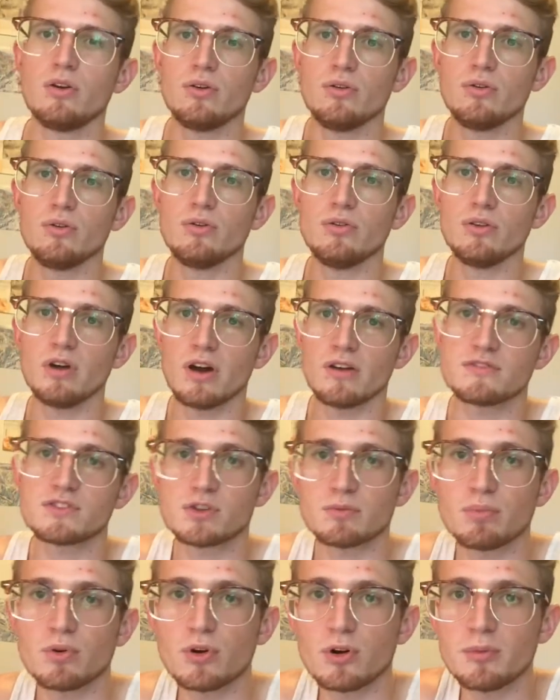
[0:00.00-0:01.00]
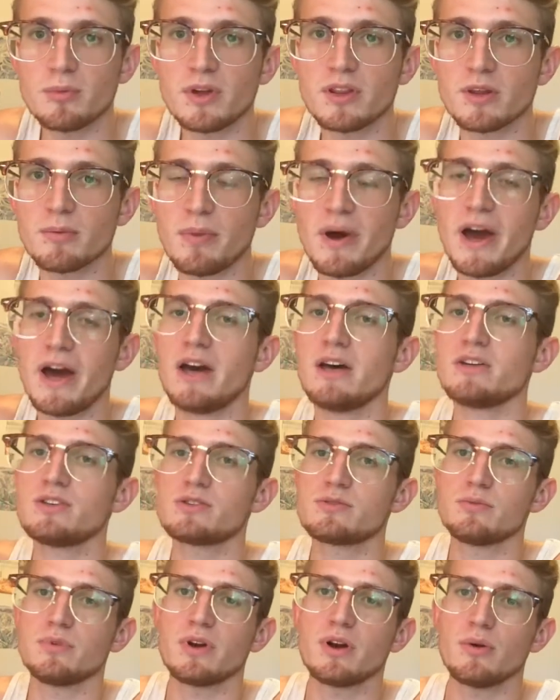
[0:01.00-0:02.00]
who have supported me in the
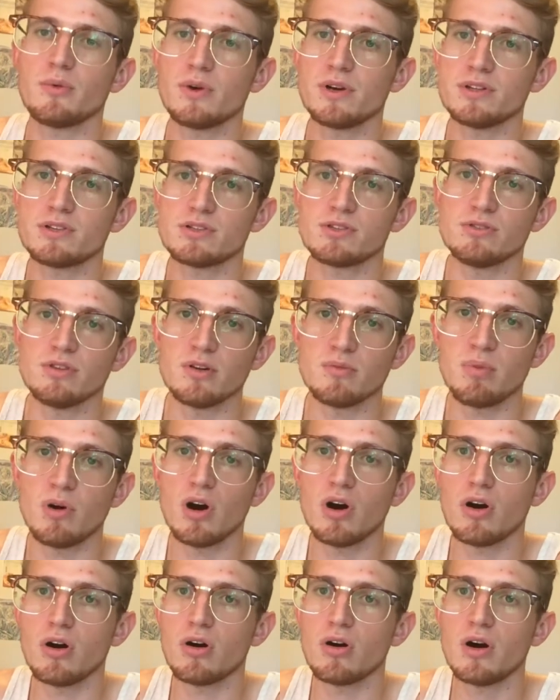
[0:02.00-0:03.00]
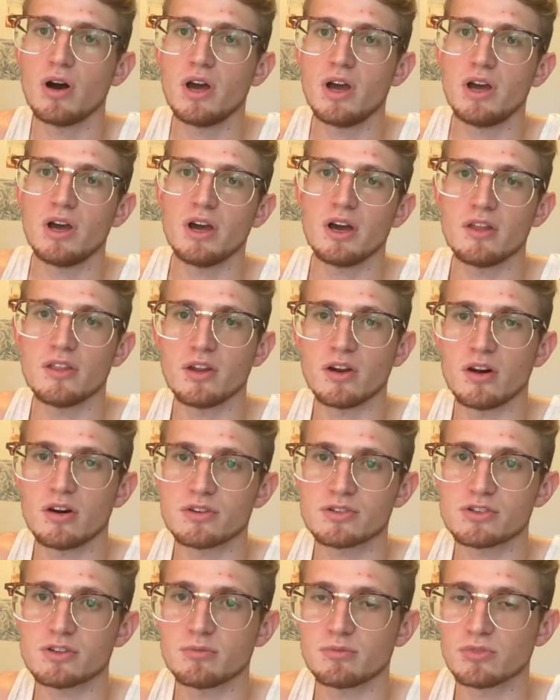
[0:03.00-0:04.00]
past when I went to Nepal and then
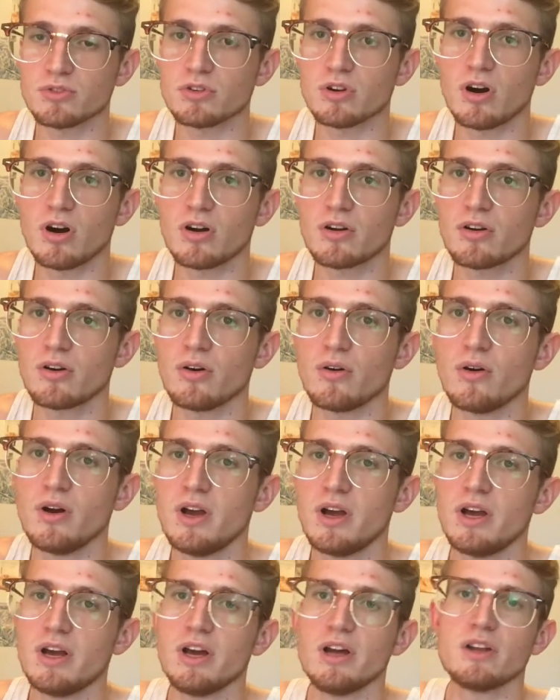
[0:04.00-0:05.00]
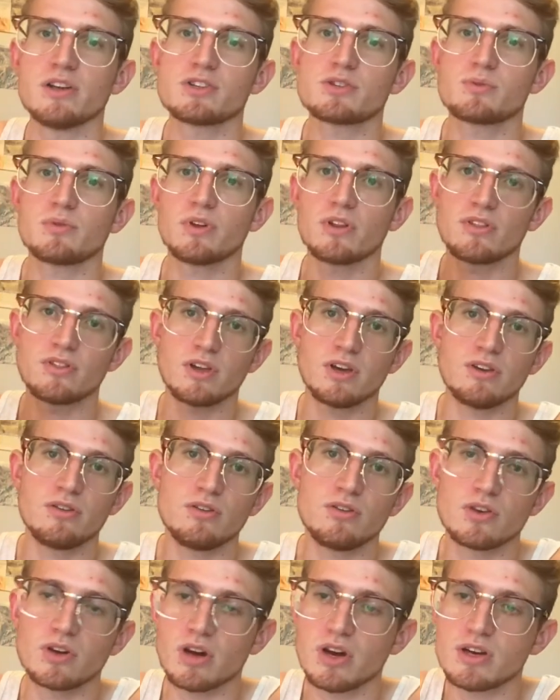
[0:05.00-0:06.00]
also to Morocco. And I just want to thank
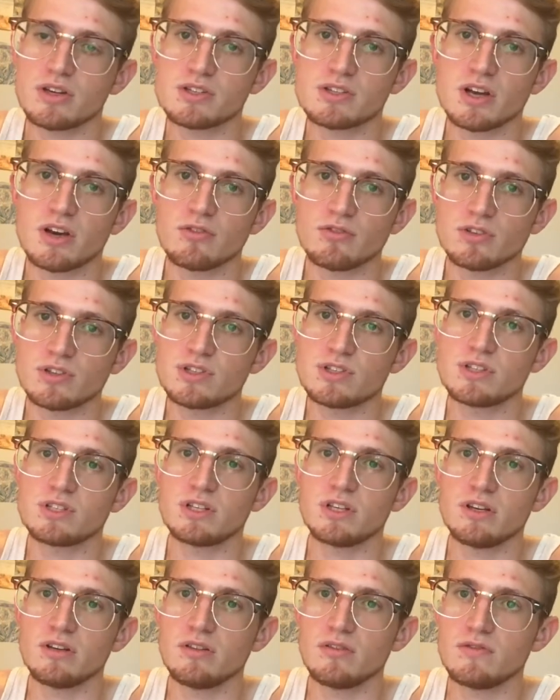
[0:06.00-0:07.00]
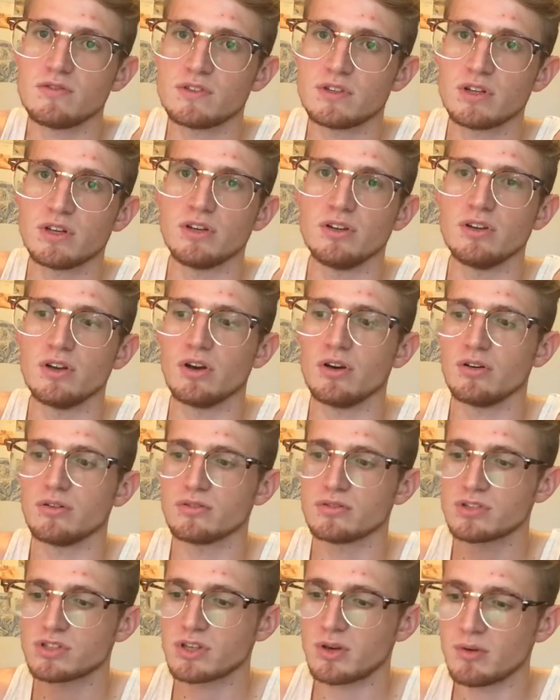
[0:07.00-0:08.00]
you guys. I received, you
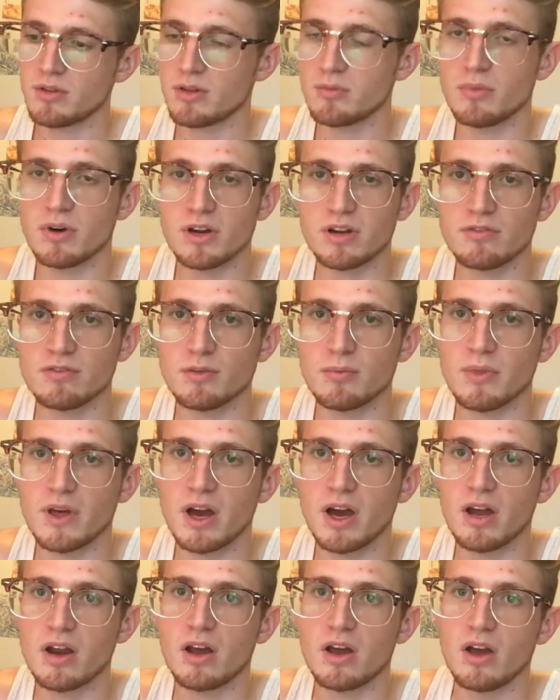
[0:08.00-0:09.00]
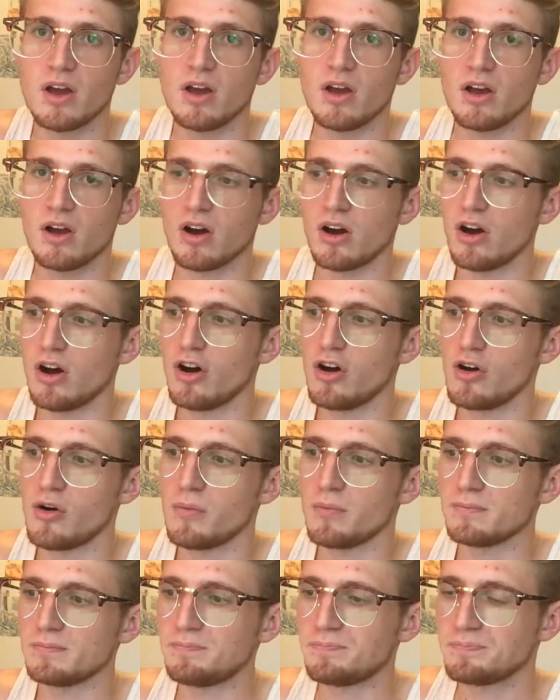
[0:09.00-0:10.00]
know, some of the money from that.
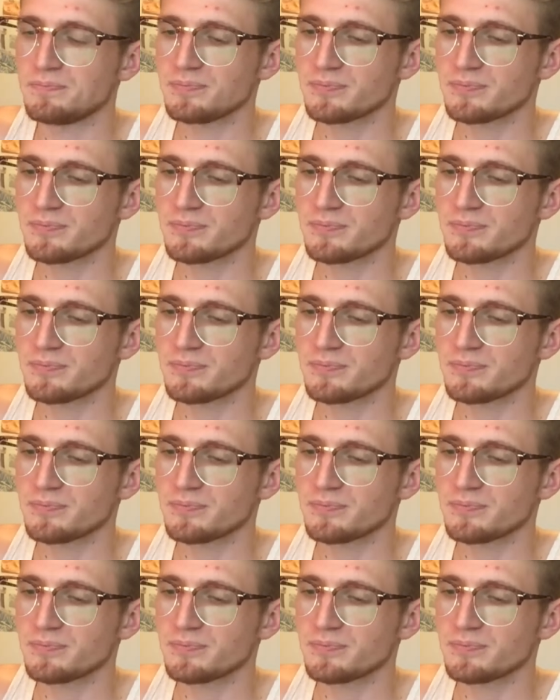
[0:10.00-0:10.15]
Um,